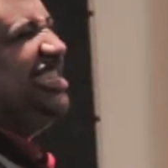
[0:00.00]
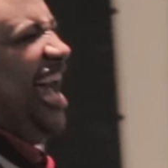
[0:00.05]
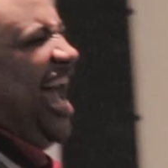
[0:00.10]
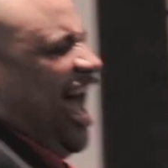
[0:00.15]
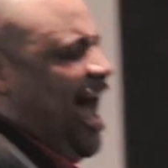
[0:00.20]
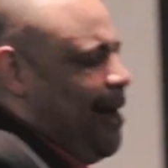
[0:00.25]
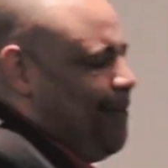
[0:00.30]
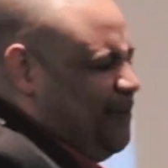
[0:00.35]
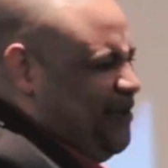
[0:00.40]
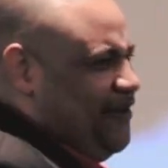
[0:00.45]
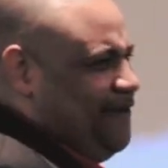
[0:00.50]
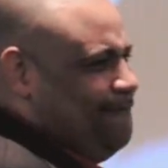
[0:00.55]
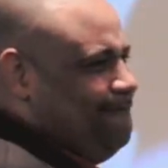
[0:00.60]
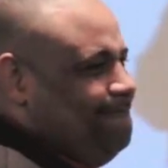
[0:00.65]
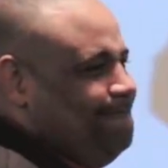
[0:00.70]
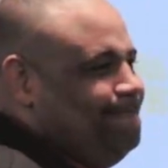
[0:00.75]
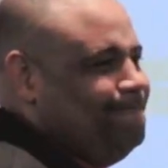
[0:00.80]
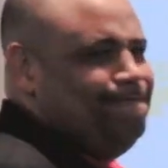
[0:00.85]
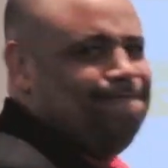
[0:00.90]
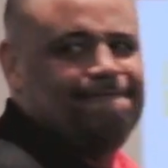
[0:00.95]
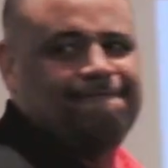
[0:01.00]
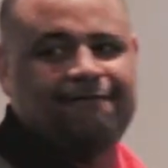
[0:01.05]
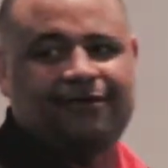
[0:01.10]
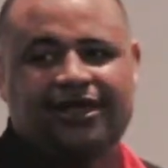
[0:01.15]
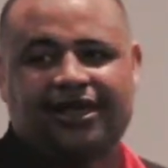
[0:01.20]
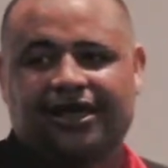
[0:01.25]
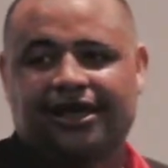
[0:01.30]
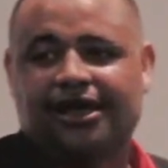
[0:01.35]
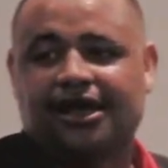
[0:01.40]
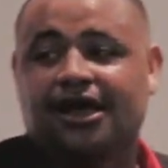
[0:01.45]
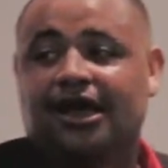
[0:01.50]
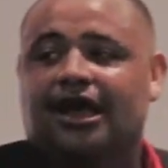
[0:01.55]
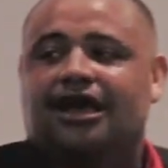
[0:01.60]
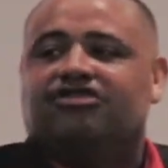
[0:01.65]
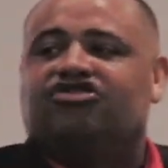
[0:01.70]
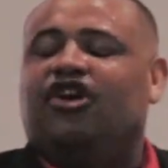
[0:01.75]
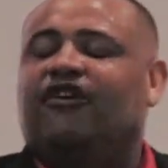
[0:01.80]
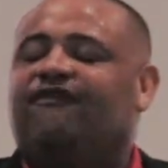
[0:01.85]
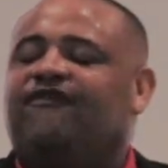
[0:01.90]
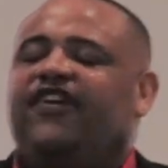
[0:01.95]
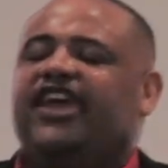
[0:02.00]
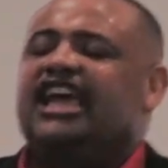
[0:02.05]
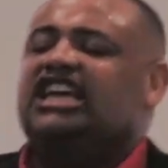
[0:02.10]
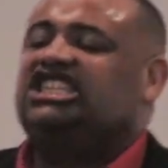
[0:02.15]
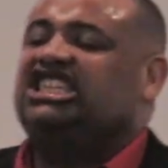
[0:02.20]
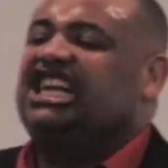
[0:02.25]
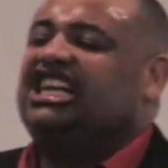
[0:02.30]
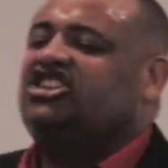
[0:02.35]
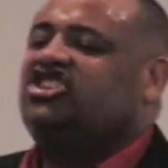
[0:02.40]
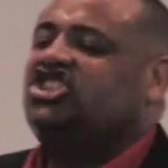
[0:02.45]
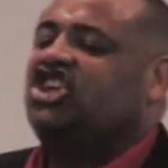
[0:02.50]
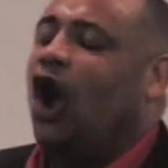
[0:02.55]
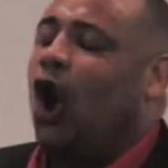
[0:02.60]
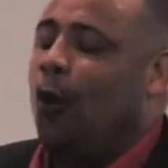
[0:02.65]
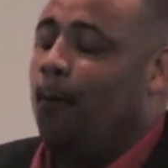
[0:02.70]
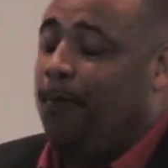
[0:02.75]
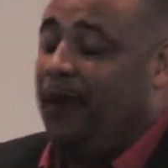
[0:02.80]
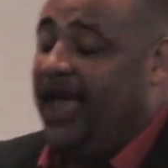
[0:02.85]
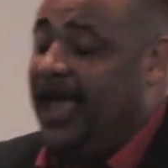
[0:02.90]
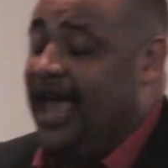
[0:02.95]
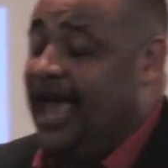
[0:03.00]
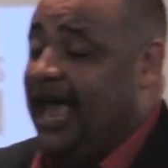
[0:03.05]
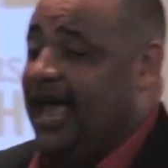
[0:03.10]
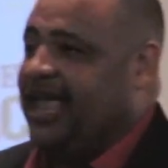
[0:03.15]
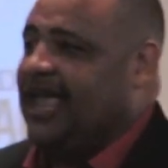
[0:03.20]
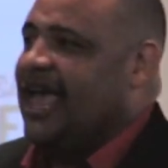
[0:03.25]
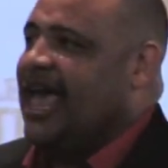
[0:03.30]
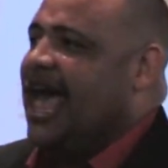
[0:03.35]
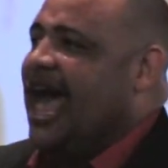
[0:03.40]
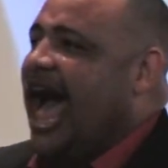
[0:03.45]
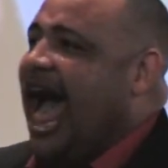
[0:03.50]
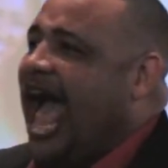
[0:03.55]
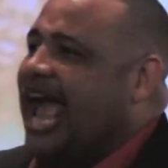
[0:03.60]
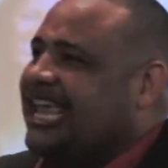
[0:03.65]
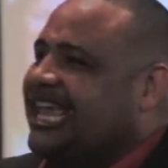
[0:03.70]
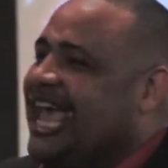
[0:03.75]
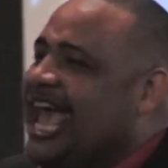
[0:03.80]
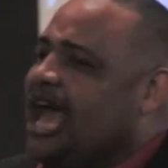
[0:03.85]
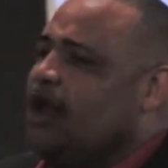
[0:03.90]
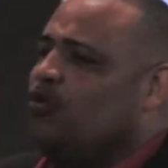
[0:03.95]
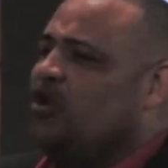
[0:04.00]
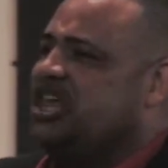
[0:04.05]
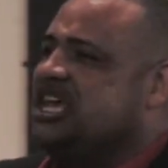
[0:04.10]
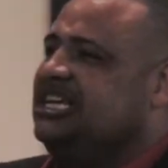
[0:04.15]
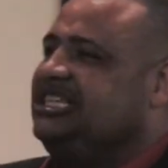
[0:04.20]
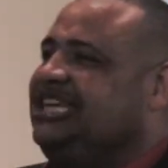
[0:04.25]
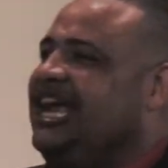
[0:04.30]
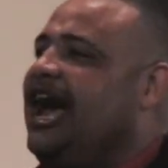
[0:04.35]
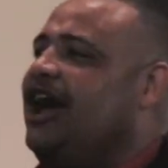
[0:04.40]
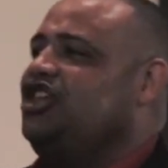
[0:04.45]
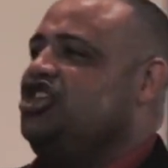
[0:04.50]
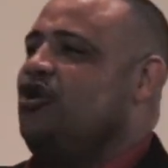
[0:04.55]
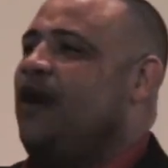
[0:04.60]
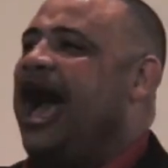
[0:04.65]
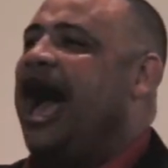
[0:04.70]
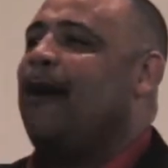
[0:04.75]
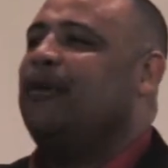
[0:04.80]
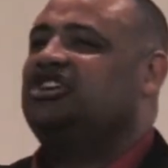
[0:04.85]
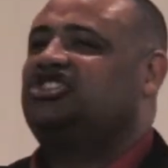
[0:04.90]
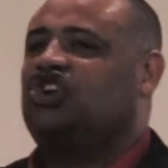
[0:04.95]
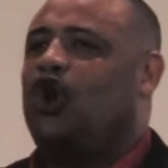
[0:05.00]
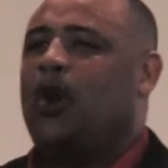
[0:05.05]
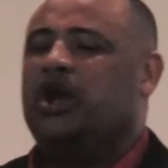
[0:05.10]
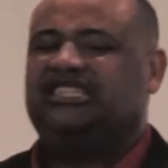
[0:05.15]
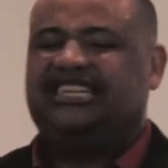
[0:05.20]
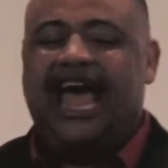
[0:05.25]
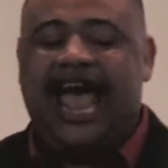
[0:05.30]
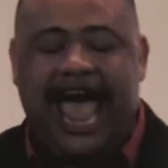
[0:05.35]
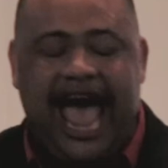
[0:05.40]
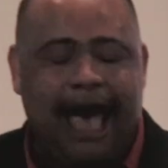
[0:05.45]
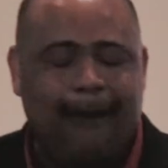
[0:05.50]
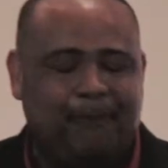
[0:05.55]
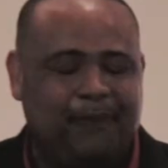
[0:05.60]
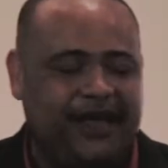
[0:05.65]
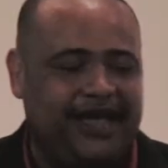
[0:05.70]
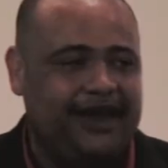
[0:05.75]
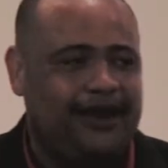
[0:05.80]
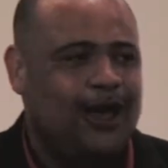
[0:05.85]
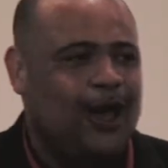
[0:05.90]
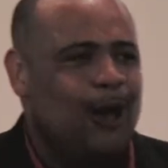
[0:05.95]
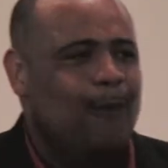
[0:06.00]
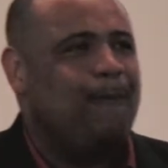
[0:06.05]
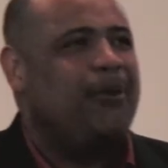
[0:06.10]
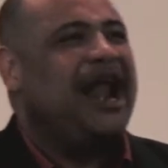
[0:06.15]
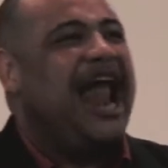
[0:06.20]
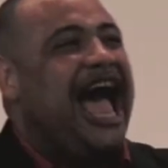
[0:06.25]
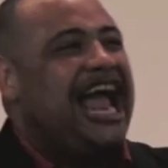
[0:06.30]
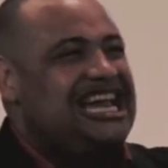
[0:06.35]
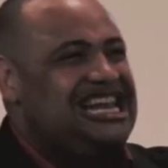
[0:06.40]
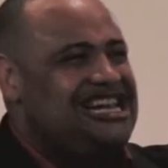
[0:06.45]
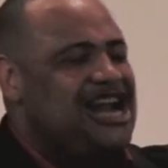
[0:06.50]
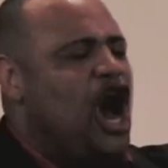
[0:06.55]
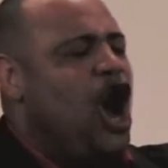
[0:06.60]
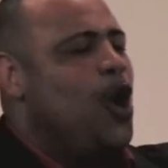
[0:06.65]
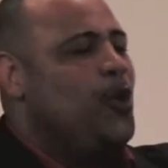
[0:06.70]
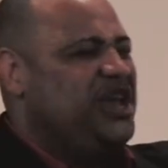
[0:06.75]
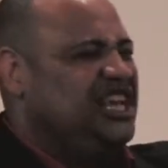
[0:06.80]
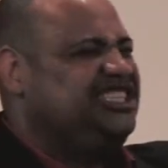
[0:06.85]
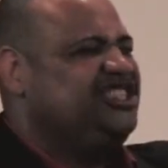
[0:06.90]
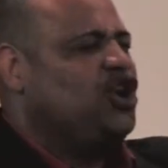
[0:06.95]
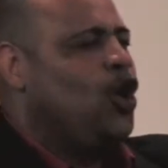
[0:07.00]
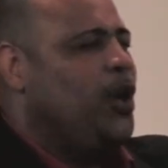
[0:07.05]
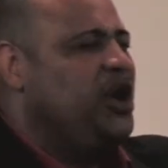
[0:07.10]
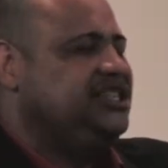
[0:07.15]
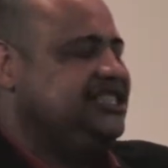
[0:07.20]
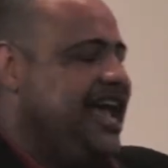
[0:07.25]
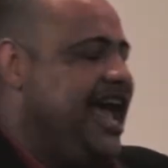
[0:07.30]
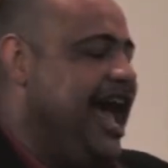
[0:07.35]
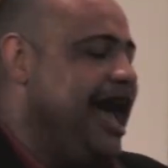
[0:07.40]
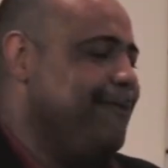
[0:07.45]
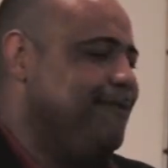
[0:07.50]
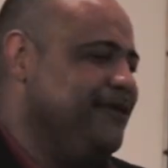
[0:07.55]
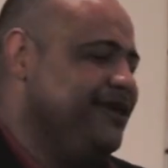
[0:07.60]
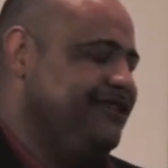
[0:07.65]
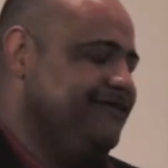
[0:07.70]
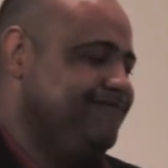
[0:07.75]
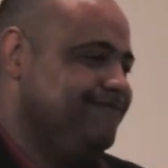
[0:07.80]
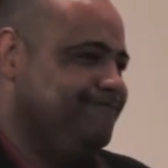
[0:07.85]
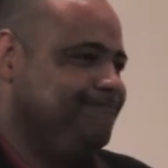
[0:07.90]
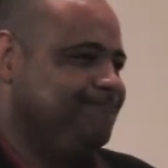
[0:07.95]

to happen. The vision is so big, I can't really tell you how it's going to happen, but I know it's going to happen.